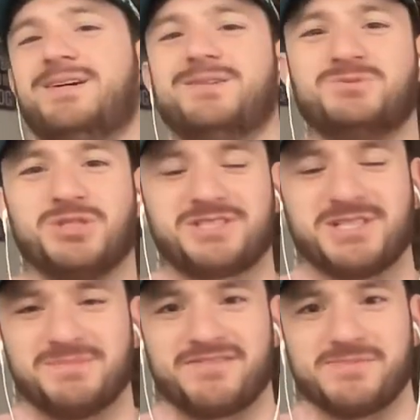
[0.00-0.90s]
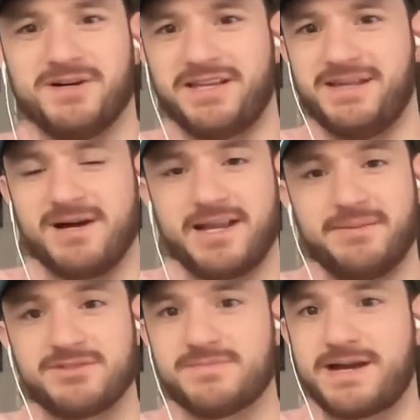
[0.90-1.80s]
What's up, everybody? My
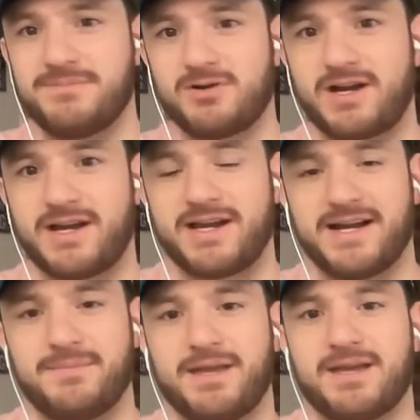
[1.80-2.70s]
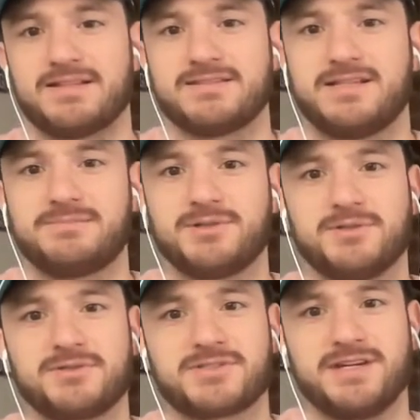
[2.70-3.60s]
name is Matt Modi. I'm a content
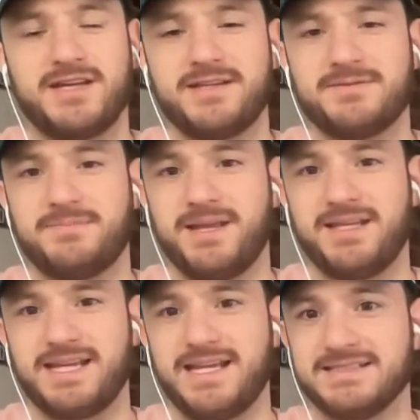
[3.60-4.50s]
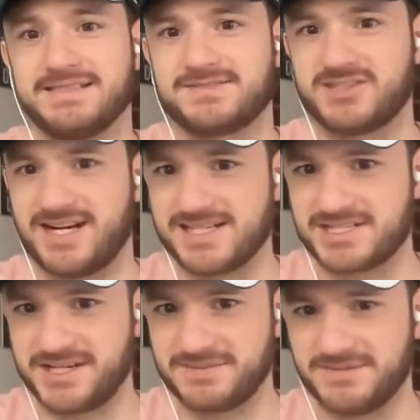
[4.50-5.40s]
producer and betting analyst for
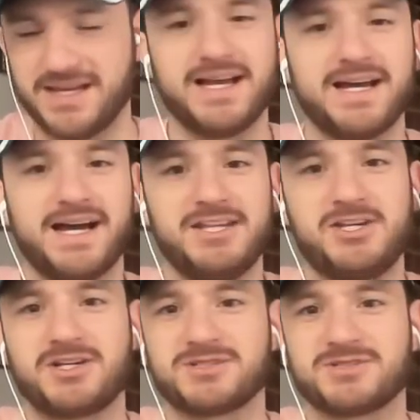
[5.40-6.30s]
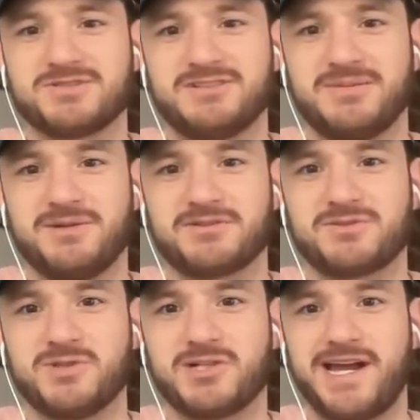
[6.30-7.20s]
OddsJam. You can also find me on
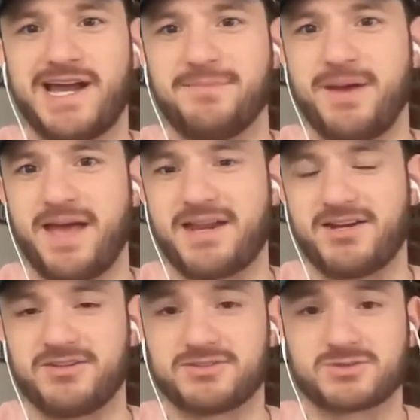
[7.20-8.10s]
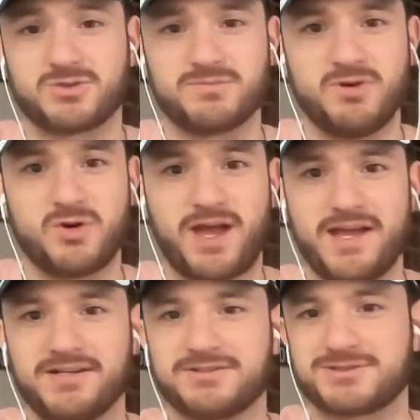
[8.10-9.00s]
Twitter at
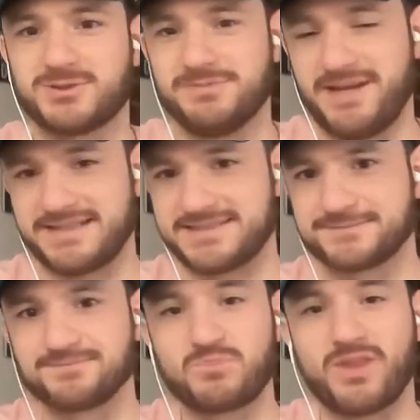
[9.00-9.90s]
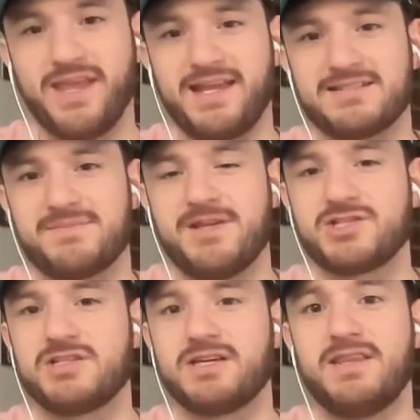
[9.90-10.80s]
Matt_Modi_bets. And as I
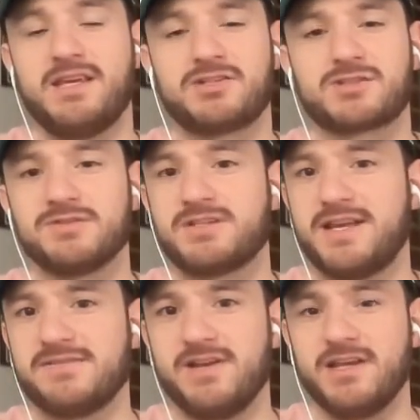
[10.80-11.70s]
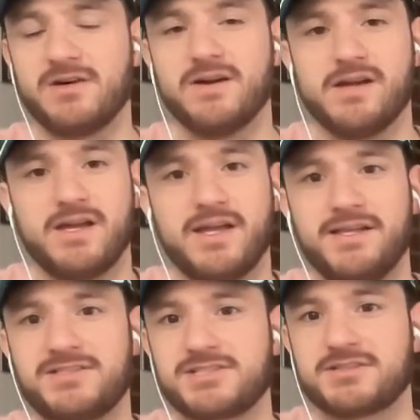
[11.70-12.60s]
mentioned in the intro, today's video
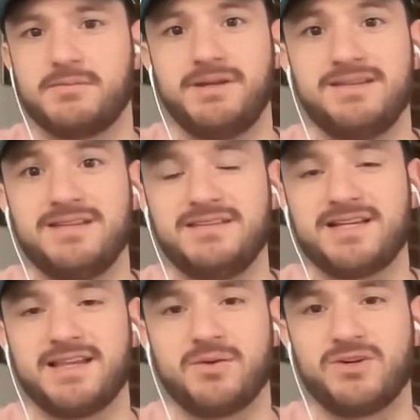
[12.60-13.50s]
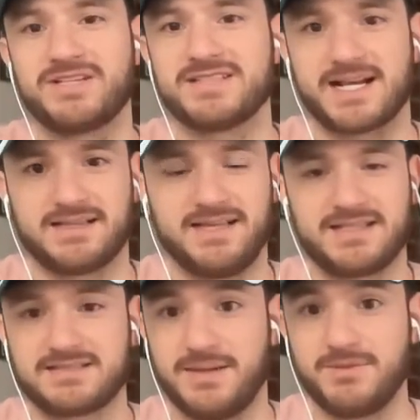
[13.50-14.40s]
is just going to be detailing what exactly a
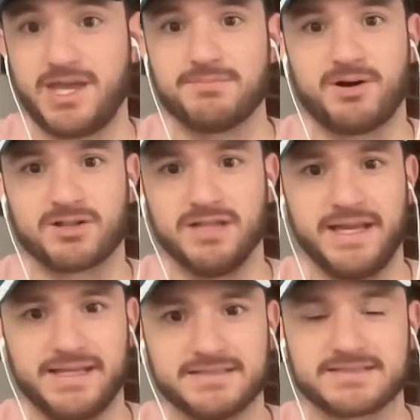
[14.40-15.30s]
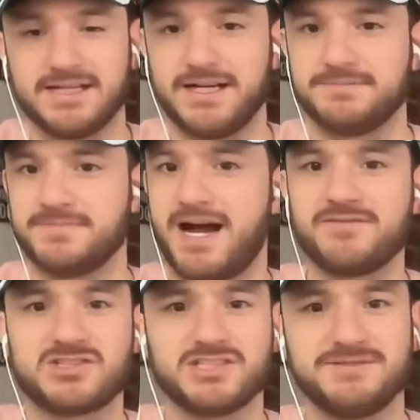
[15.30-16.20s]
same-game parlay is.
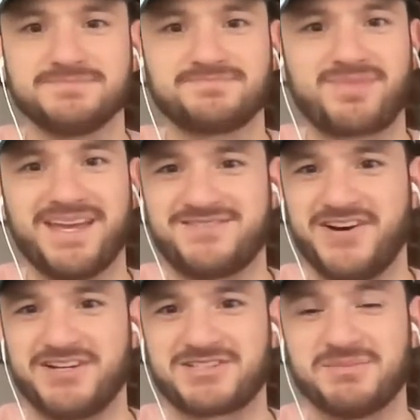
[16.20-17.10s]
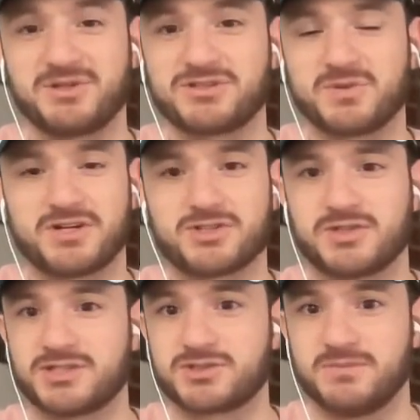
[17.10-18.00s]
Obviously, it's very similar to what a
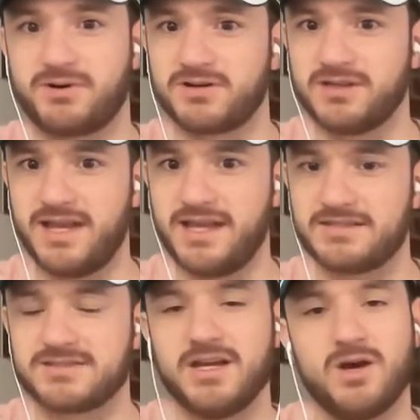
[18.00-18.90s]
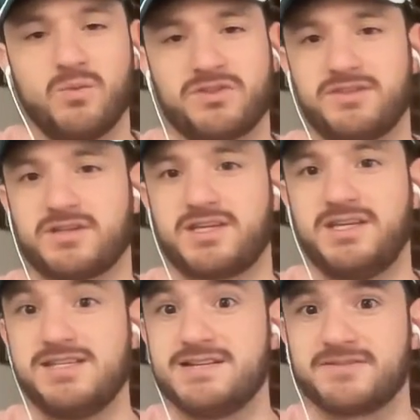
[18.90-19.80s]
traditional parlay is, with the
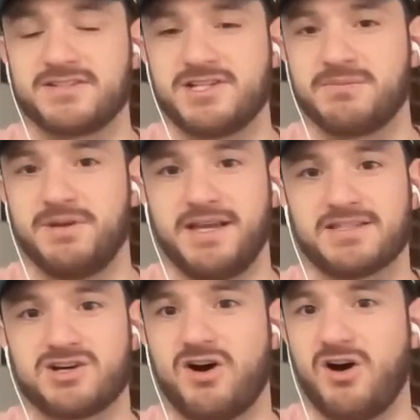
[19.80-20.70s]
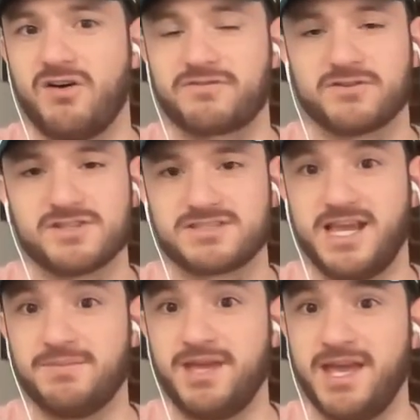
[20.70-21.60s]
key difference here being it's all for the
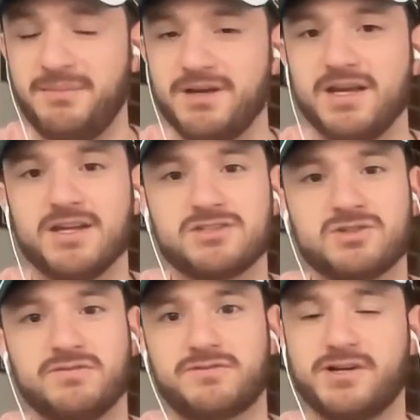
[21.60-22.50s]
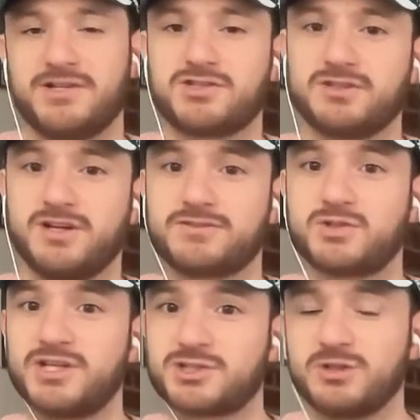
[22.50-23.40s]
same game. So for a
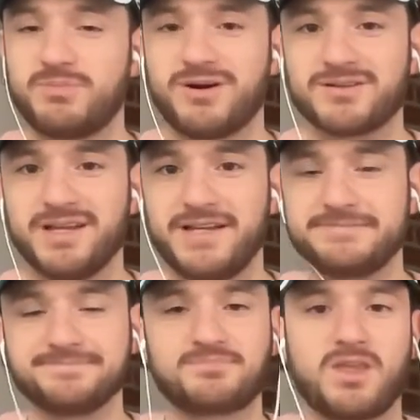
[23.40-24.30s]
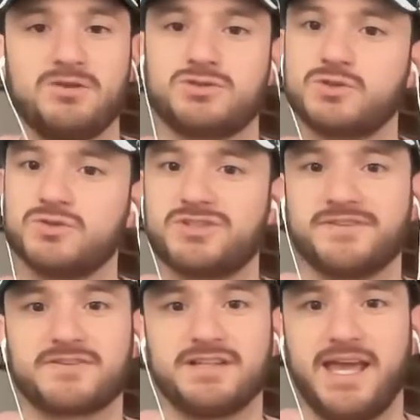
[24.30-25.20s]
traditional parlay, you choose
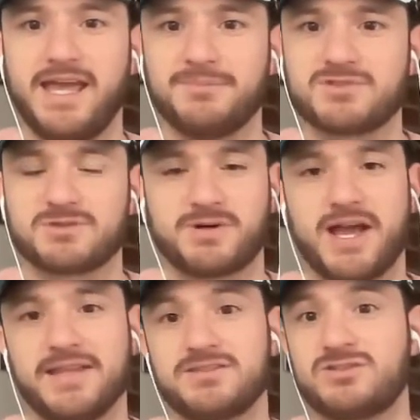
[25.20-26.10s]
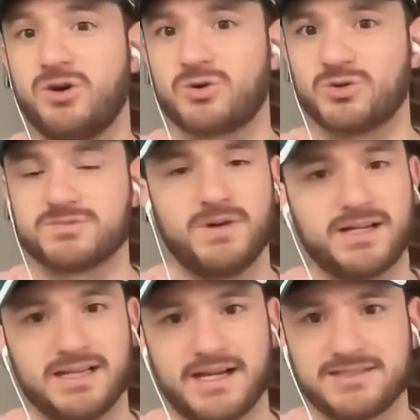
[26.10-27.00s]
different games, spreads, totals,
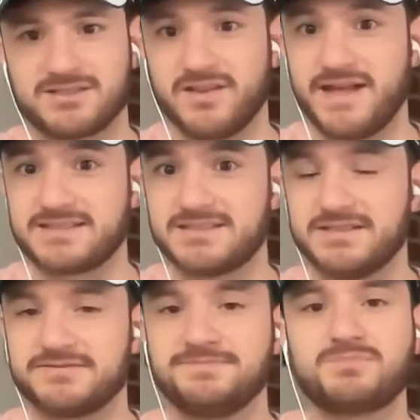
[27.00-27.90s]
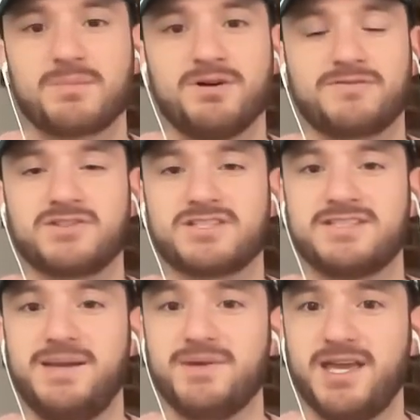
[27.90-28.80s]
money lines, all that stuff. But for a
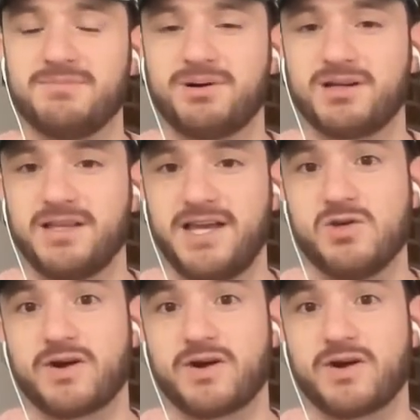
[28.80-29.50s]
same-game parlay, you are